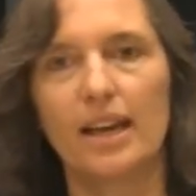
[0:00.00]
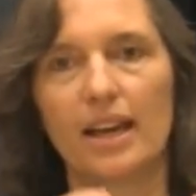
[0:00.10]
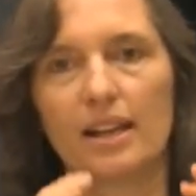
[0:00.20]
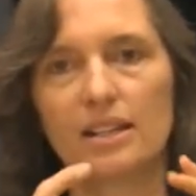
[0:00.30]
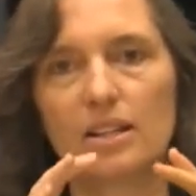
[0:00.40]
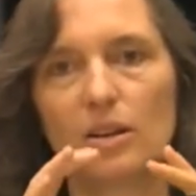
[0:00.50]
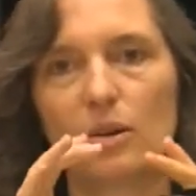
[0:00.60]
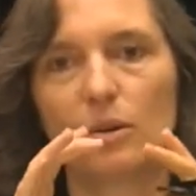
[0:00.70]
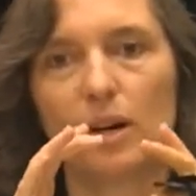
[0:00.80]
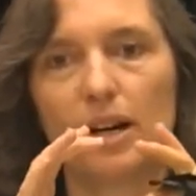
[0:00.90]
And
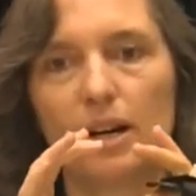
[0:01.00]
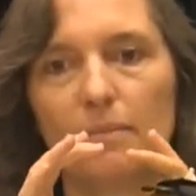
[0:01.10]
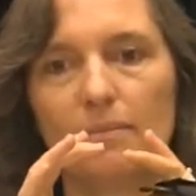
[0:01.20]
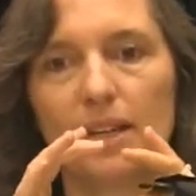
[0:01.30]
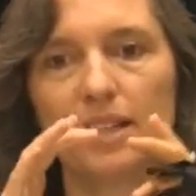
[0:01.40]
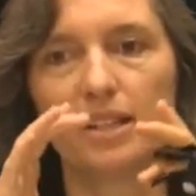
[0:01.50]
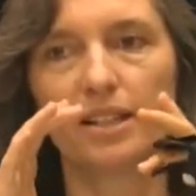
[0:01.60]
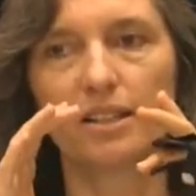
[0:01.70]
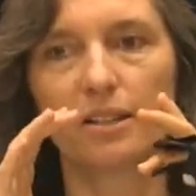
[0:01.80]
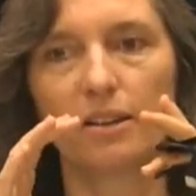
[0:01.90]
so
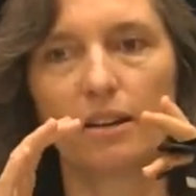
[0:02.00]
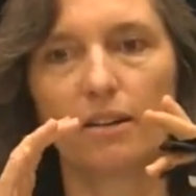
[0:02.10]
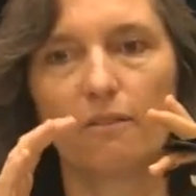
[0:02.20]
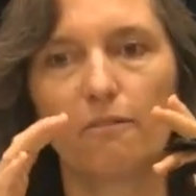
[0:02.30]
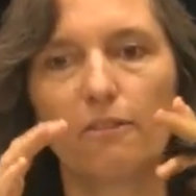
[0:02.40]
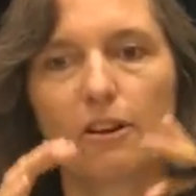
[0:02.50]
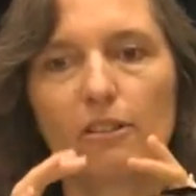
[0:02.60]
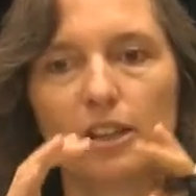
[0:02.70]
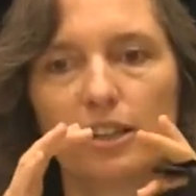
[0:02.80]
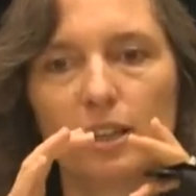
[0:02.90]
it's a
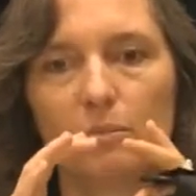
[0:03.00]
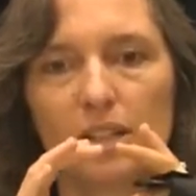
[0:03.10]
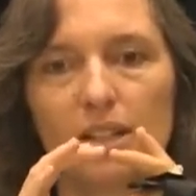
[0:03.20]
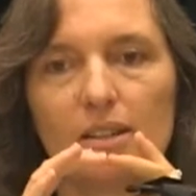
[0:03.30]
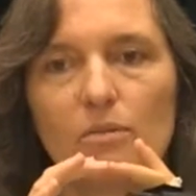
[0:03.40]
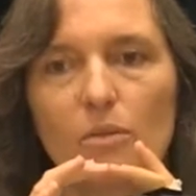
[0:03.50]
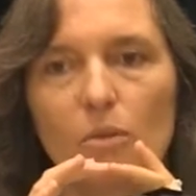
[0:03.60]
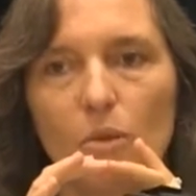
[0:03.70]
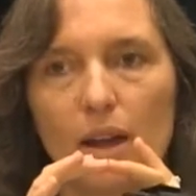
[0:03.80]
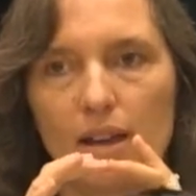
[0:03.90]
fairly limited
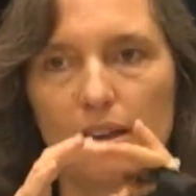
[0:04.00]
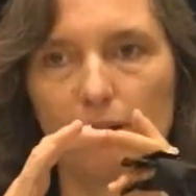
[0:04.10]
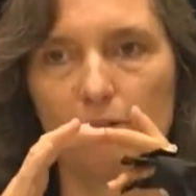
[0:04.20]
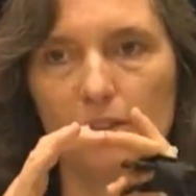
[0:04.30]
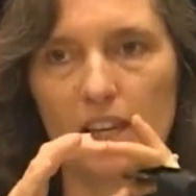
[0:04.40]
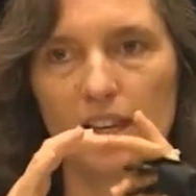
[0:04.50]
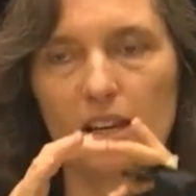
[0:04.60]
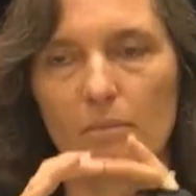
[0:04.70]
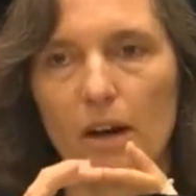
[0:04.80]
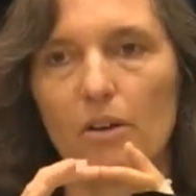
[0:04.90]
way of thinking
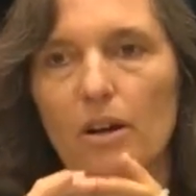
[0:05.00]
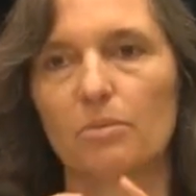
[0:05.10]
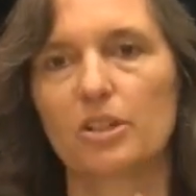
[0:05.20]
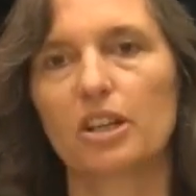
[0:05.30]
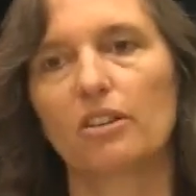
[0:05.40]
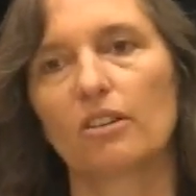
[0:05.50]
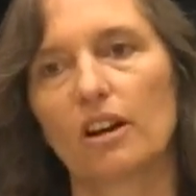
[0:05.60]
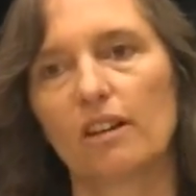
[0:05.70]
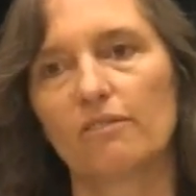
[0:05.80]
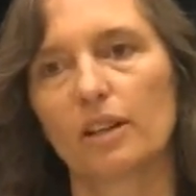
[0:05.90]
about a particular
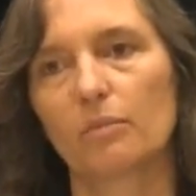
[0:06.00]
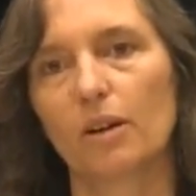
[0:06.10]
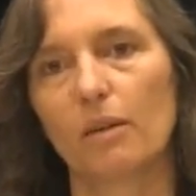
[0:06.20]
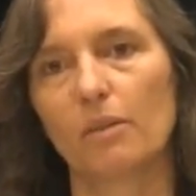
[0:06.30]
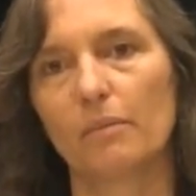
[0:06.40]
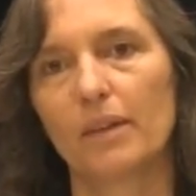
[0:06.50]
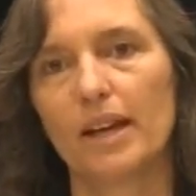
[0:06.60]
conflict problem.